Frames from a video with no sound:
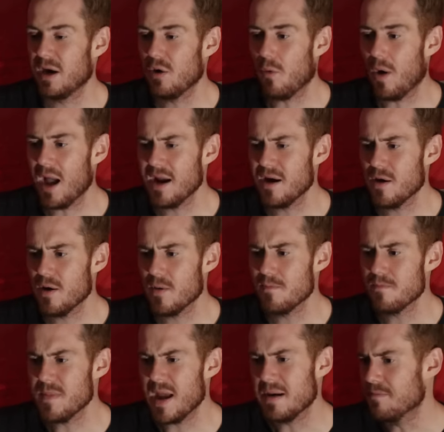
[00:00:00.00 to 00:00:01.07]

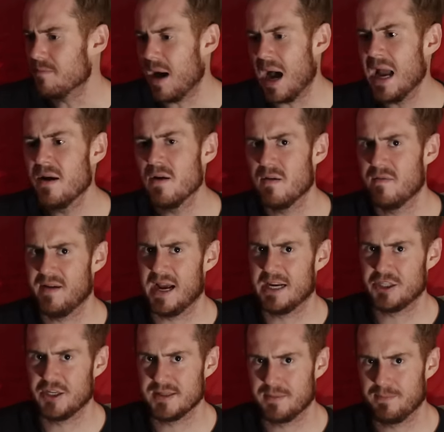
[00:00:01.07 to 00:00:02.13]
MacGuire admired
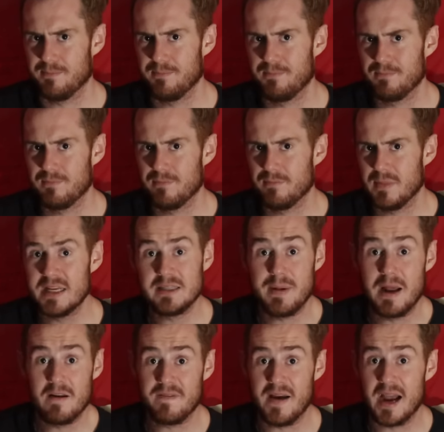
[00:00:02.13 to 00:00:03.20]
fascism. His
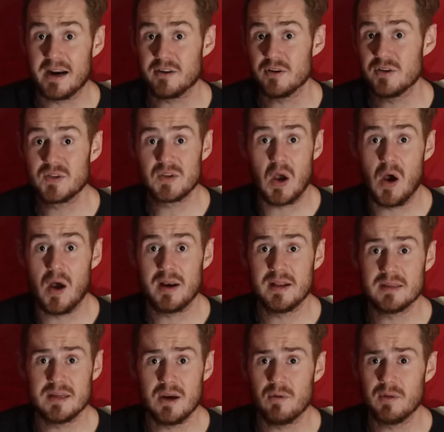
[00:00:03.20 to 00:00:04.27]
benefactors saw it
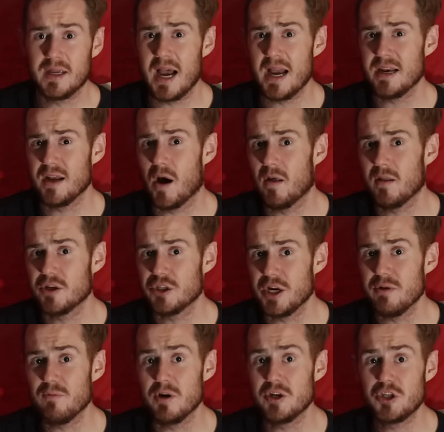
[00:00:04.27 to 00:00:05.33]
as the only
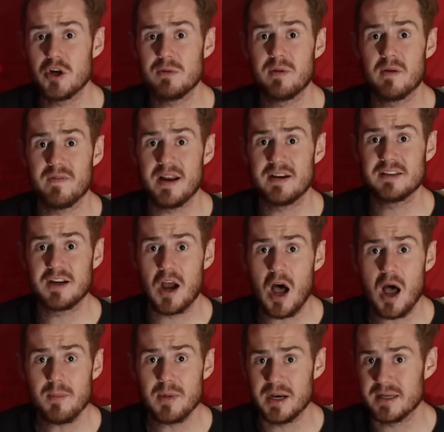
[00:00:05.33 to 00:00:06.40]
ideology which could prevent
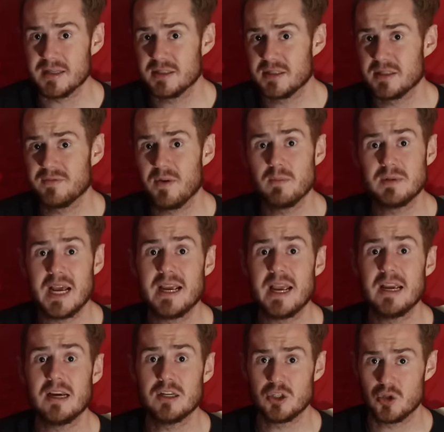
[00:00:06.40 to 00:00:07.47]
communists from
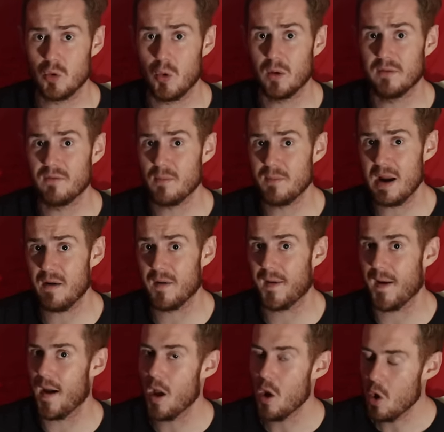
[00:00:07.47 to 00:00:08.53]
taking control of
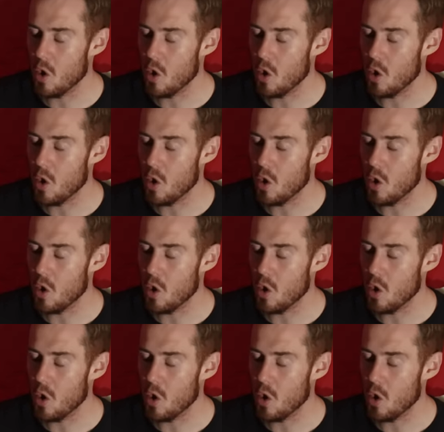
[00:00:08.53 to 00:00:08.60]
America.